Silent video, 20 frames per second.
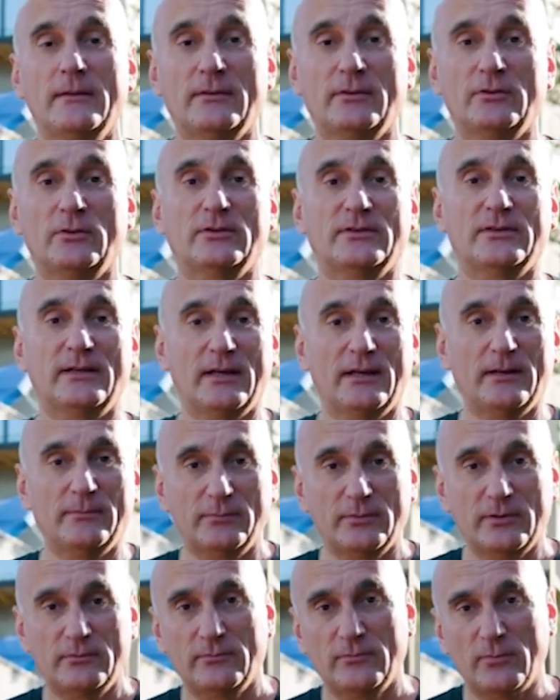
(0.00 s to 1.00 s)
To set
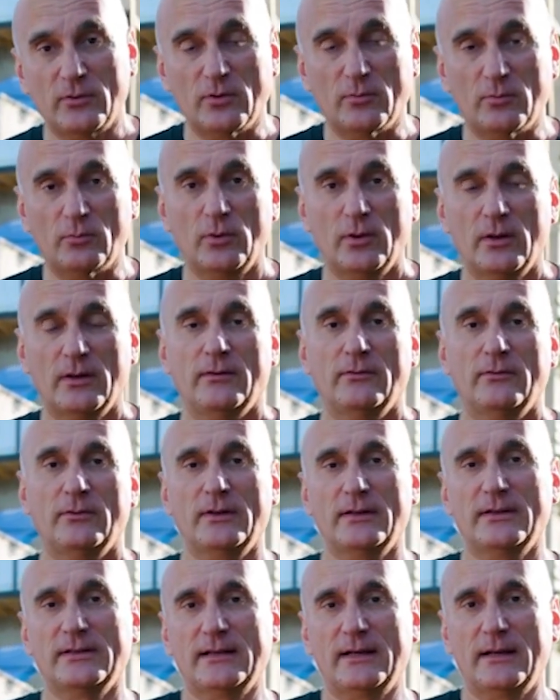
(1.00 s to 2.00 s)
up the formwork, for
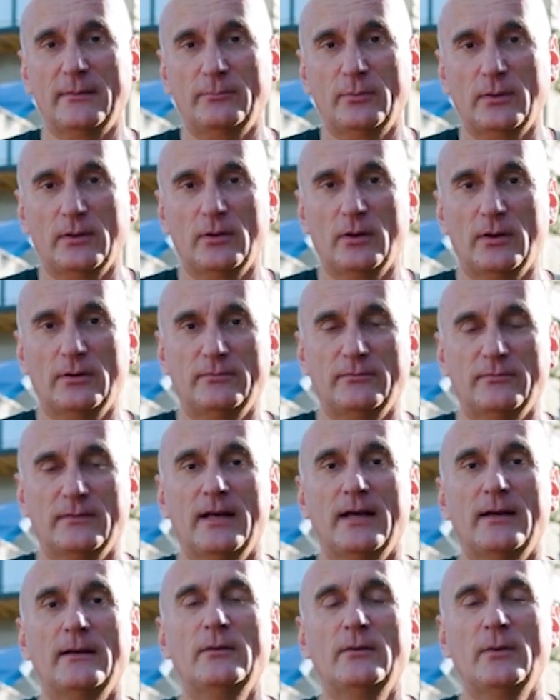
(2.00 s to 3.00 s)
example, on
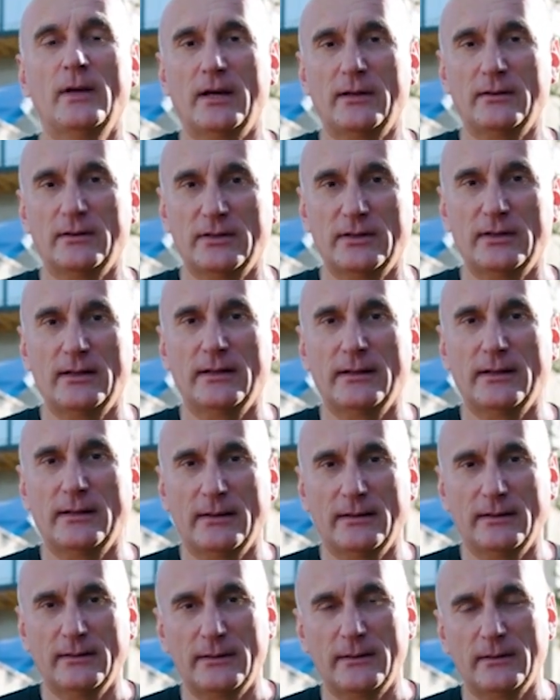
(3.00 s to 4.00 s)
flat ground,
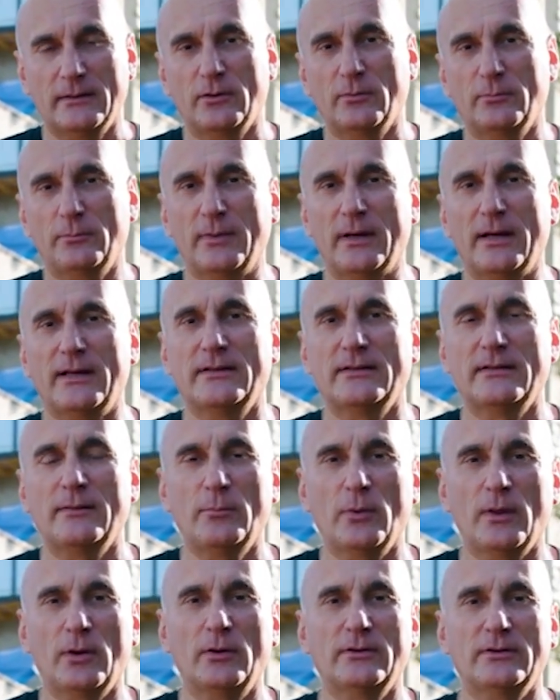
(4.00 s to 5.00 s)
you place
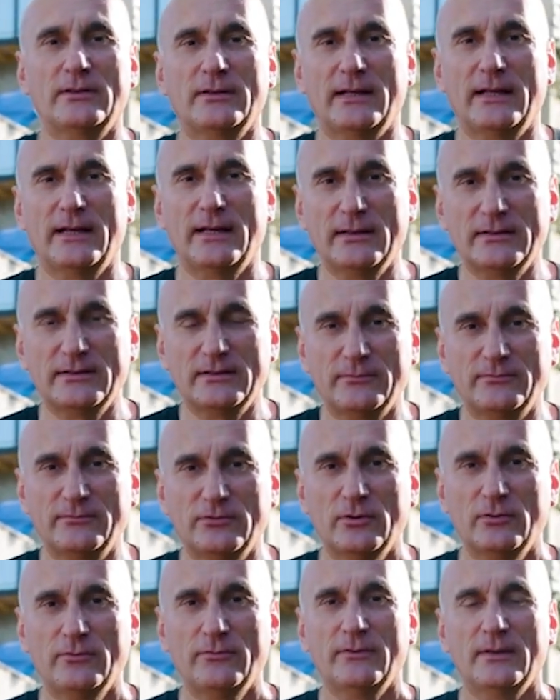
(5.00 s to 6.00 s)
small stakes a
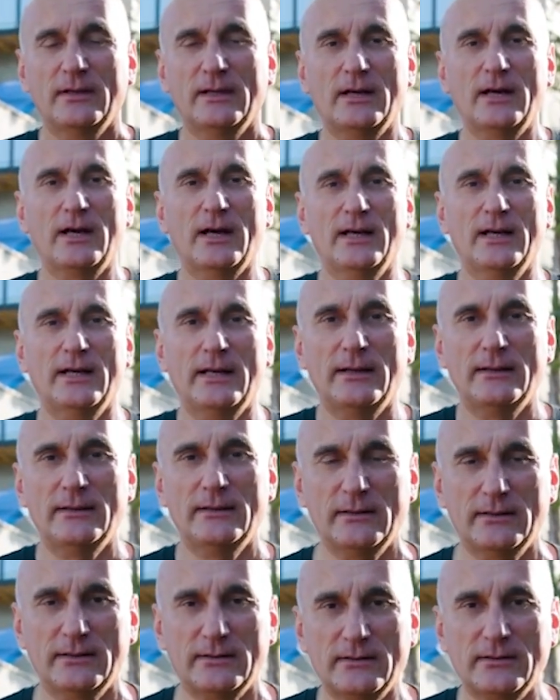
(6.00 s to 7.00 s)
few feet high,
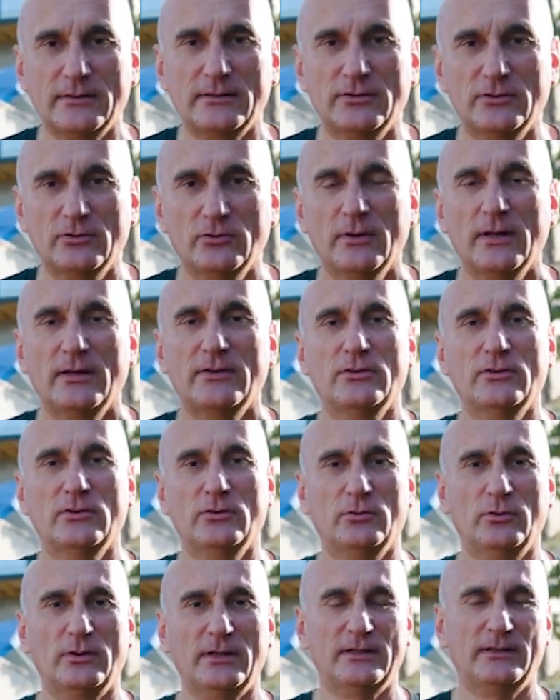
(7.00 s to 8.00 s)
stretch
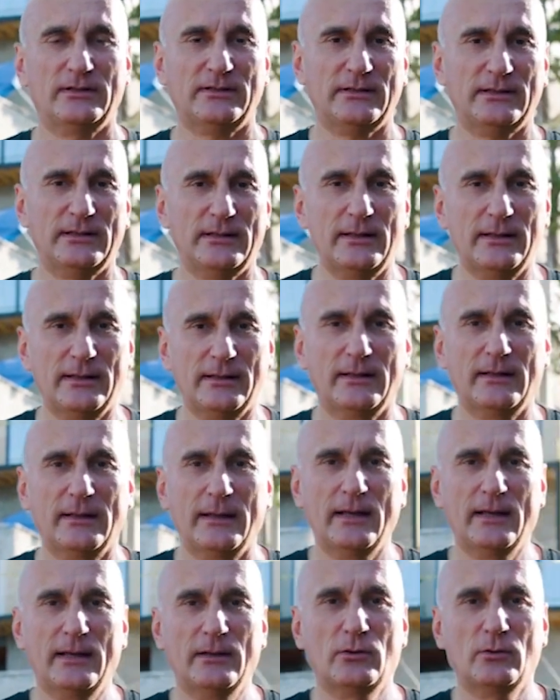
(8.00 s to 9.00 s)
strings,
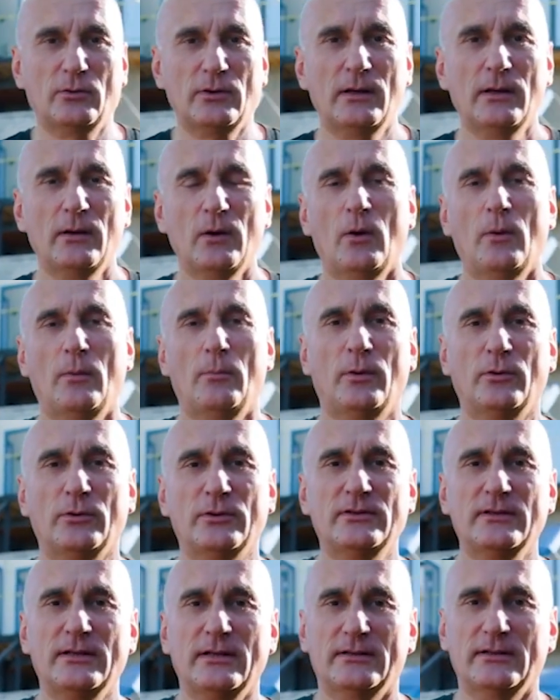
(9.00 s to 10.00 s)
and you can
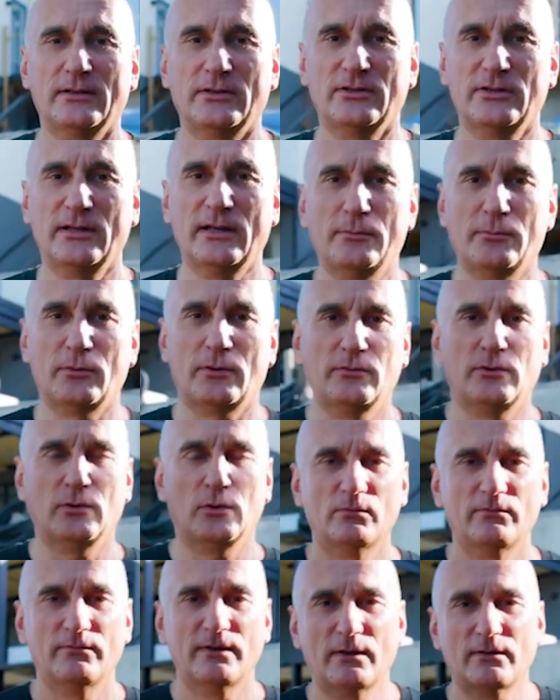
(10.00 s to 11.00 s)
almost see the shape of
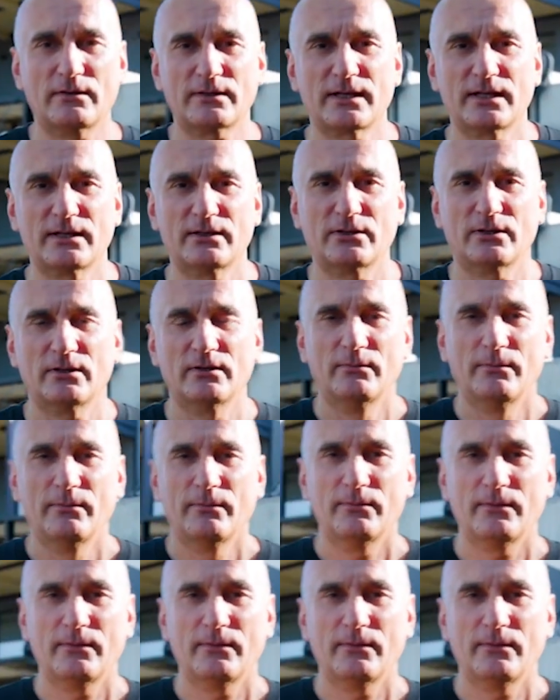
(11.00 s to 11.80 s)
your foundation.